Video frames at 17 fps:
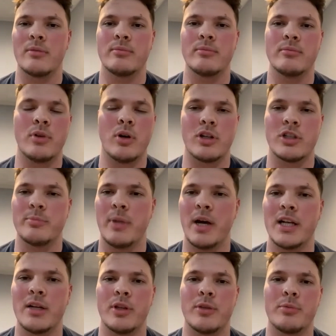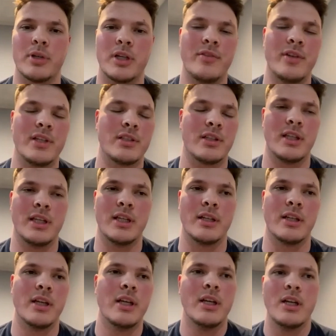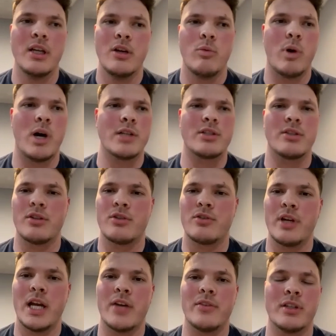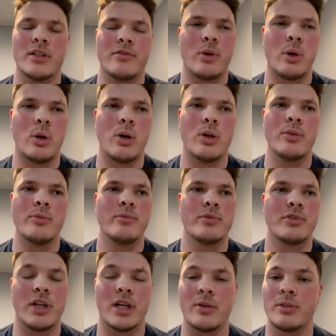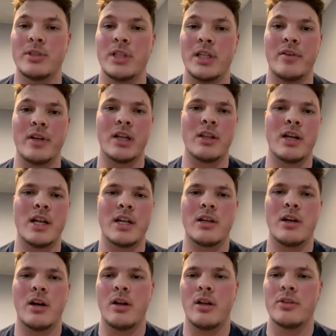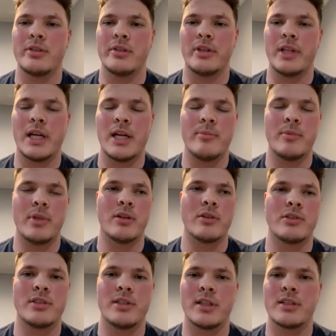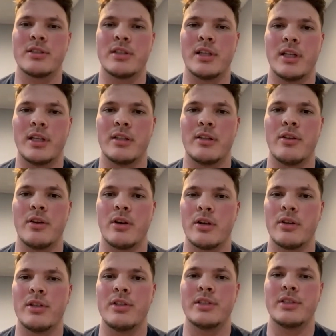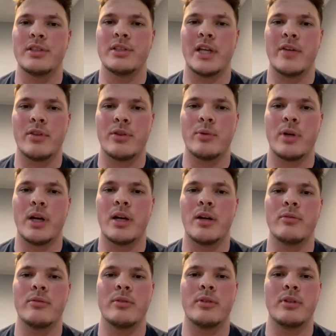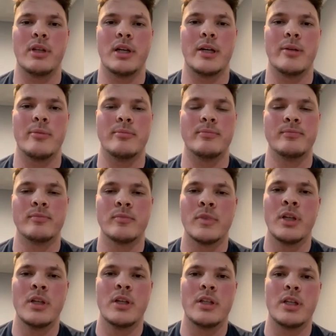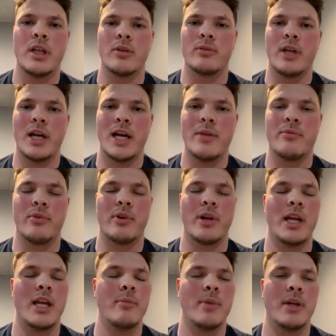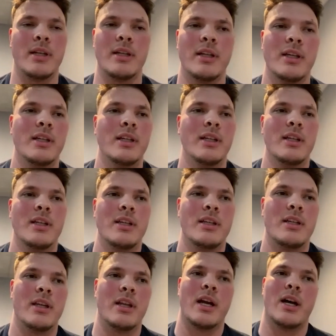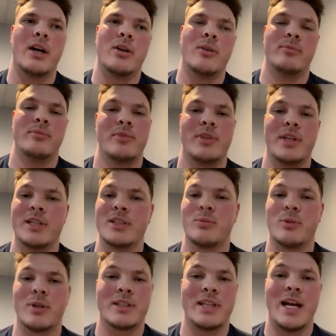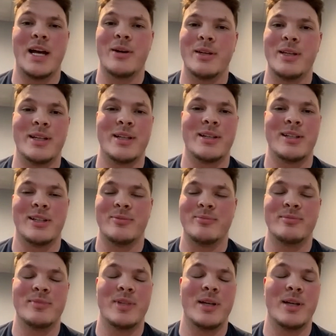corresponded with previously, and watching the draft unfold, started receiving a lot of calls in the, sixth and the early seventh round, time frame. And, things worked out here, and